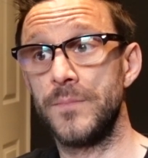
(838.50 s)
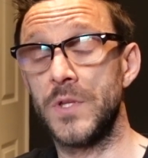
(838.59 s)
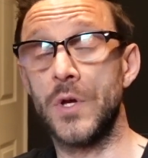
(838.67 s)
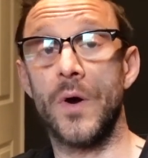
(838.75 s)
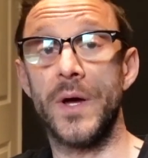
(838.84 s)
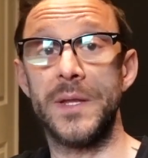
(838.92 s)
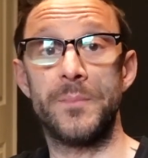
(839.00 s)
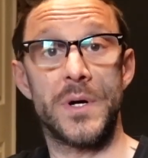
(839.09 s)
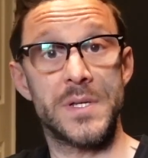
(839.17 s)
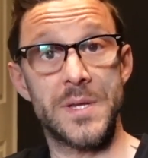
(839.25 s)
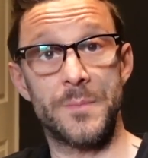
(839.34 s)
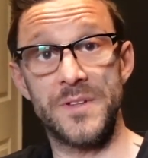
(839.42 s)
guided by
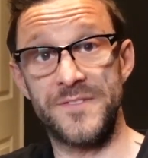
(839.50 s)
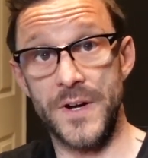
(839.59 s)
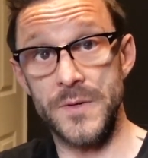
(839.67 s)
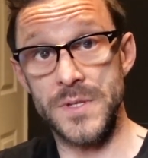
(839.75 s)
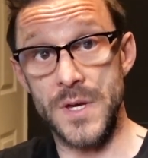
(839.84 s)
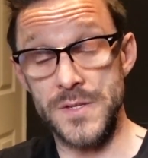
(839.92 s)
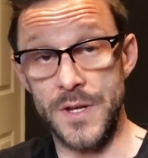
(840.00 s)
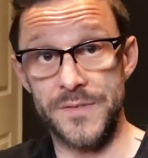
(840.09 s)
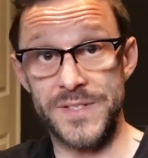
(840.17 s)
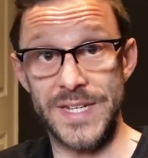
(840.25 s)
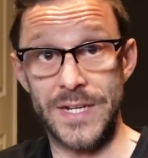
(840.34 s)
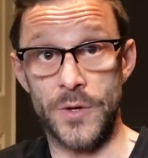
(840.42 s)
some of the photos that I've
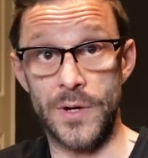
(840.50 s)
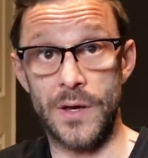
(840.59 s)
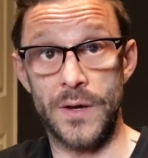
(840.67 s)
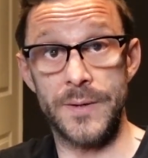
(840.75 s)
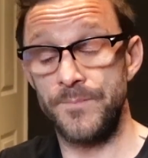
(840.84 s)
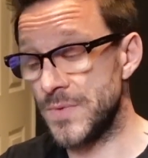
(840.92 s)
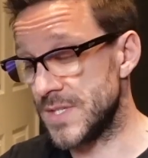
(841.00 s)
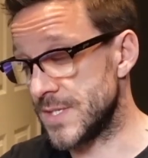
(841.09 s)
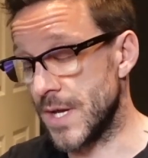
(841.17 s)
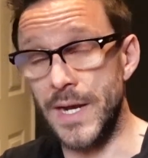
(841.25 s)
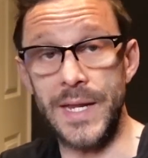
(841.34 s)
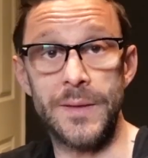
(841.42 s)
seen online.
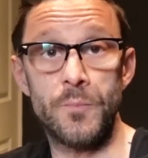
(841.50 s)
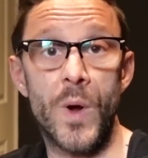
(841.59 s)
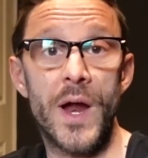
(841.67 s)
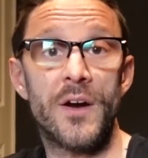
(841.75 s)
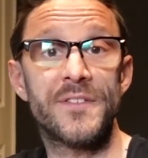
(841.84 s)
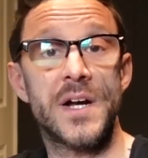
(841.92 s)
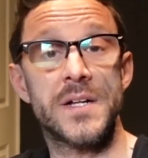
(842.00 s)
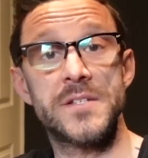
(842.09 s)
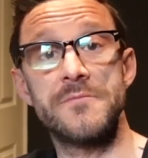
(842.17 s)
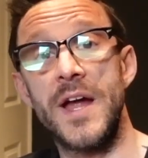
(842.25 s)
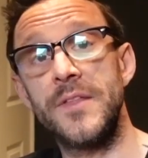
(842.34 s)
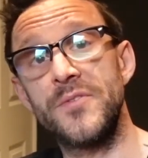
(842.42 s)
Certainly where I've cut
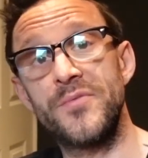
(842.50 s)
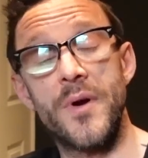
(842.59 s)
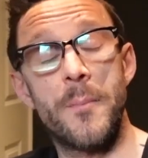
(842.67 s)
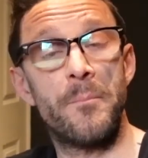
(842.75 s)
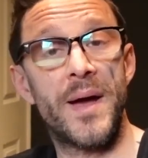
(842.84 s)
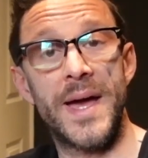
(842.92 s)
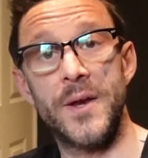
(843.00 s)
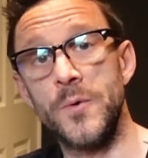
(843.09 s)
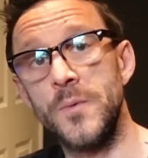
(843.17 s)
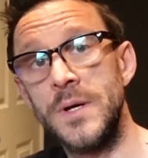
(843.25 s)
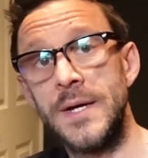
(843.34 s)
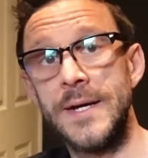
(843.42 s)
around the front panel,